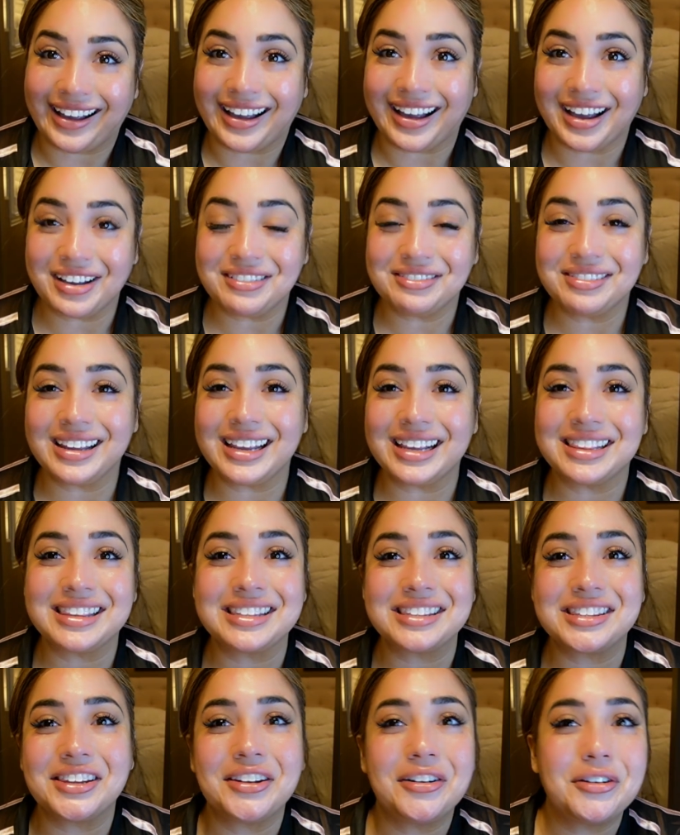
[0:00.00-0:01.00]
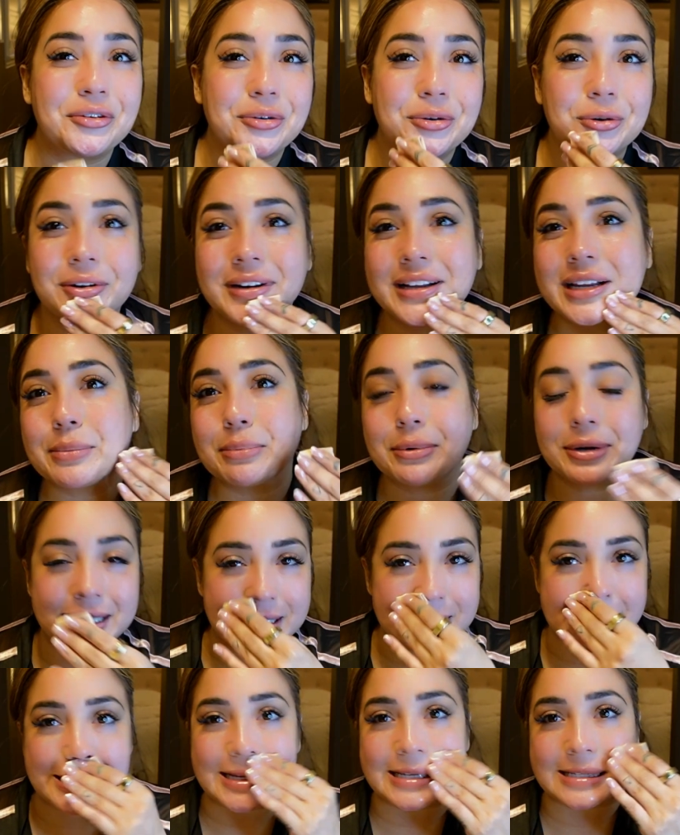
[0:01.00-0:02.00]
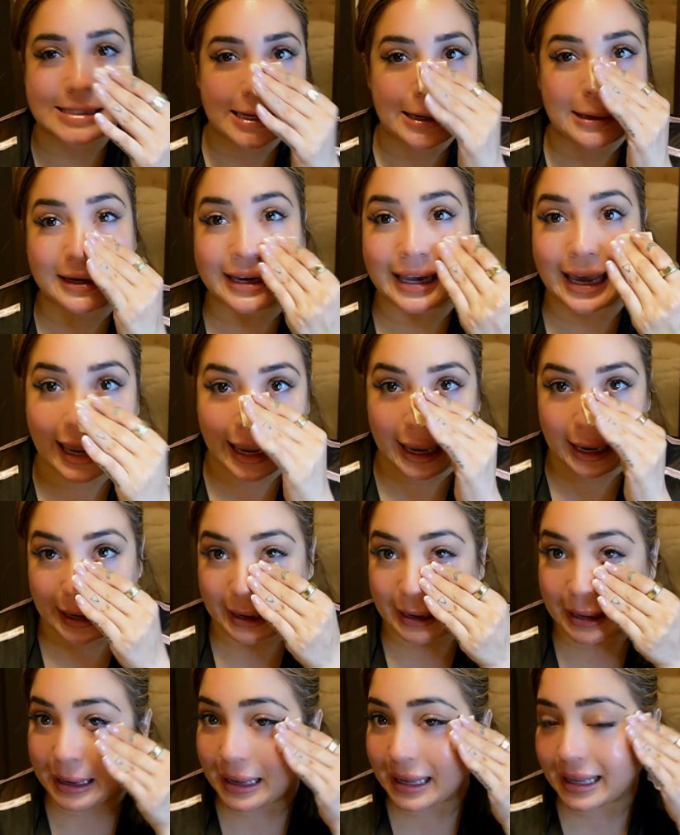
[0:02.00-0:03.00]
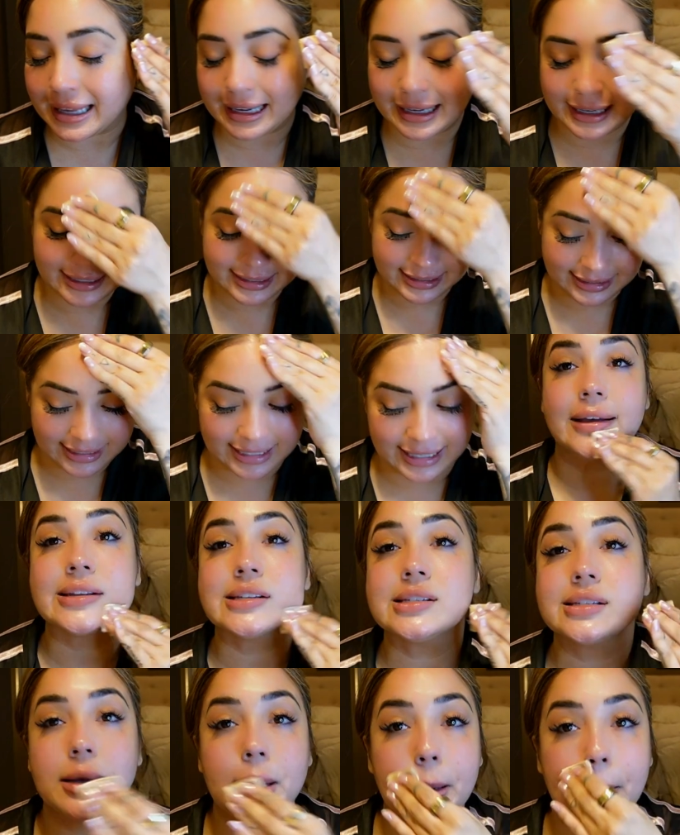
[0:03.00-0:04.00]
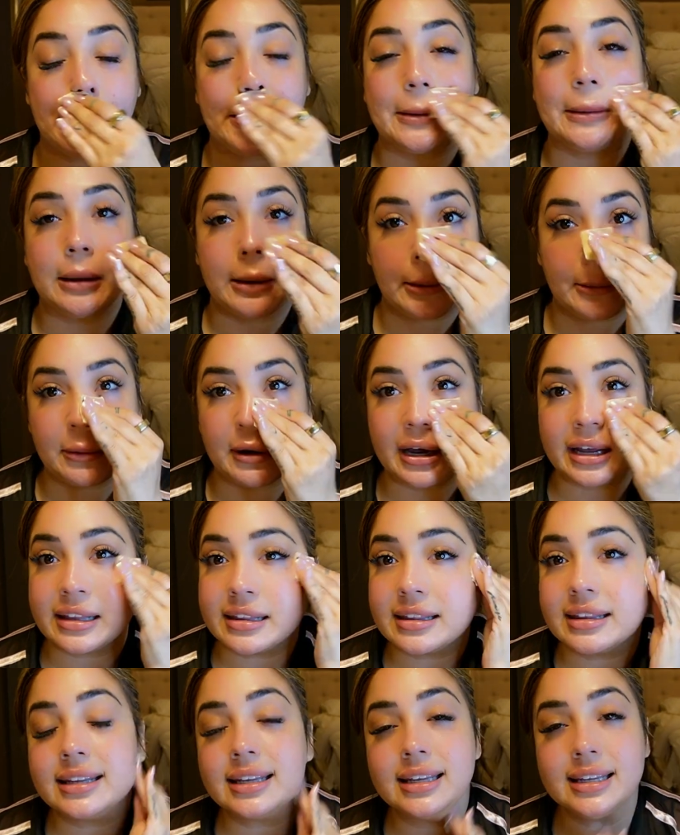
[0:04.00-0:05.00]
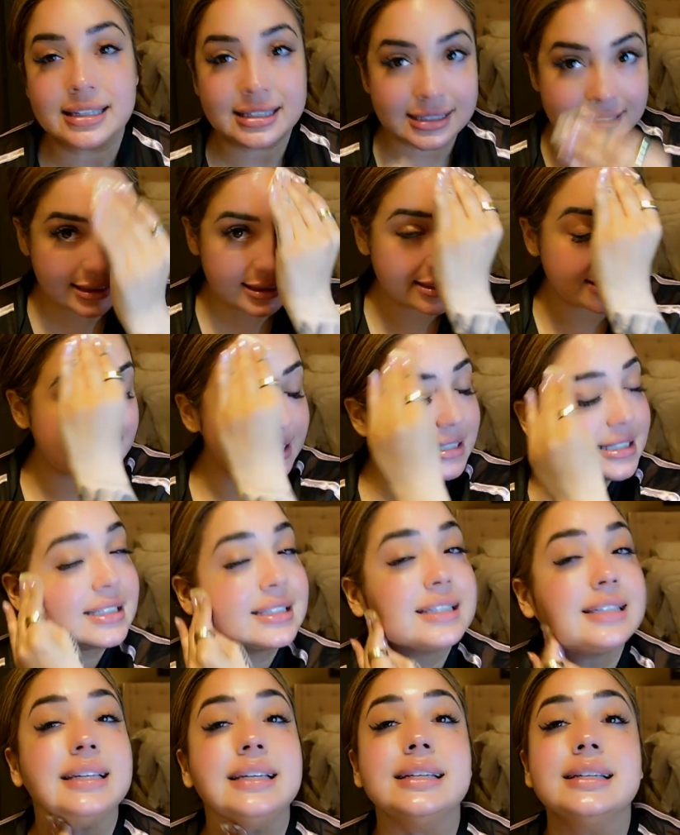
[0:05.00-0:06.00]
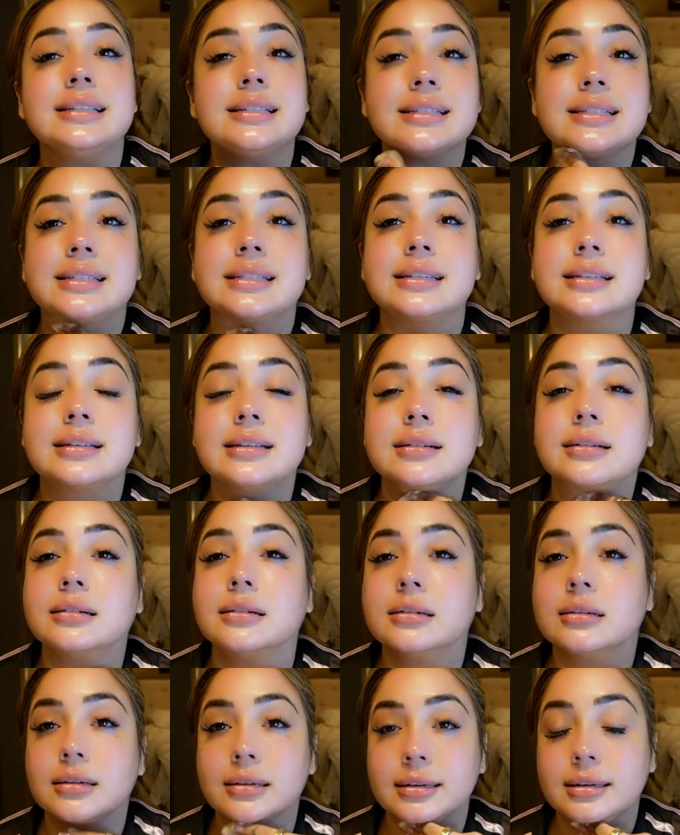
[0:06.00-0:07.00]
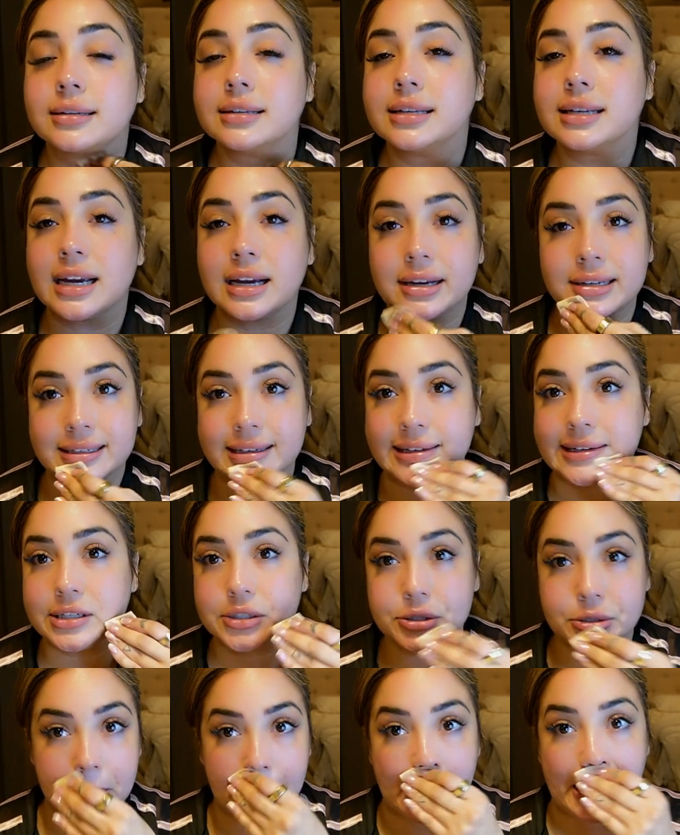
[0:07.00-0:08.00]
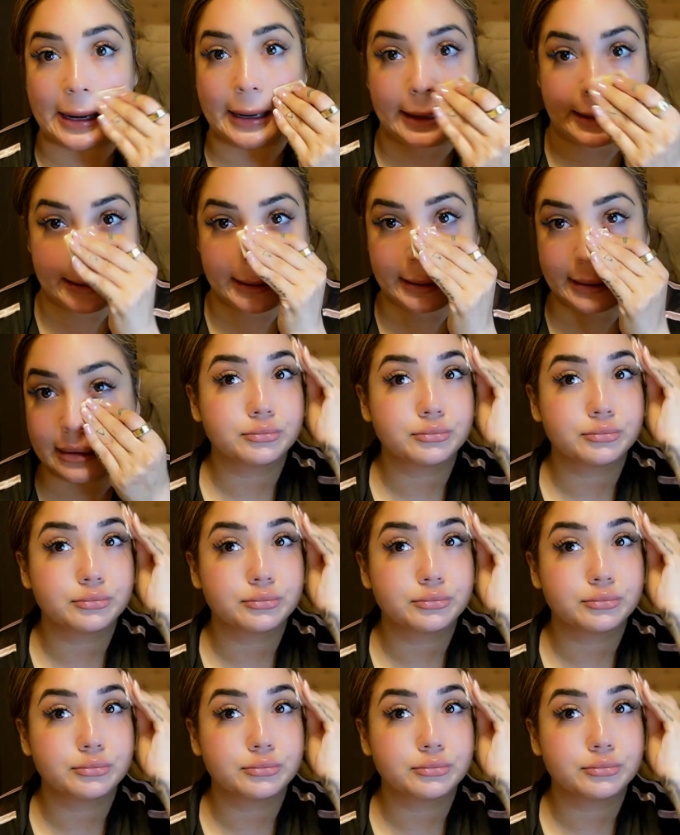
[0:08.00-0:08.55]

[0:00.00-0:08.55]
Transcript: I'm like the little Nordic princess, okay? So while this sits Now it's getting dry.